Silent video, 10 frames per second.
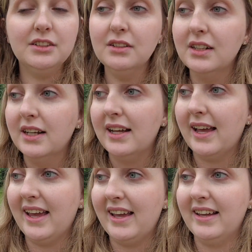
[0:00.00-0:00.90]

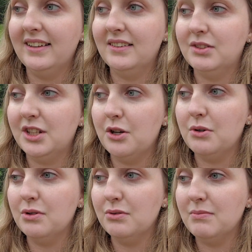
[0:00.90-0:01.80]
and
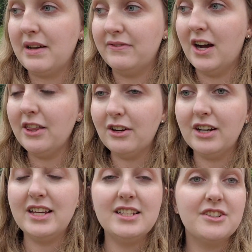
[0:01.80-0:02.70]
so my father,
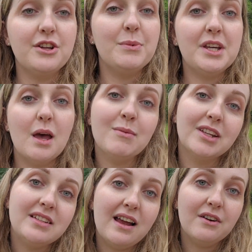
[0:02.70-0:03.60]
he's going to be coming to
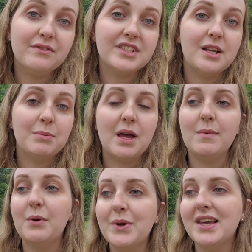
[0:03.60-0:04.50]
town this
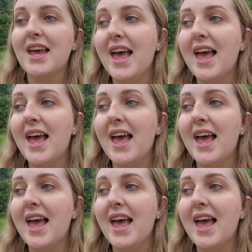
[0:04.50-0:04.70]
upcoming week,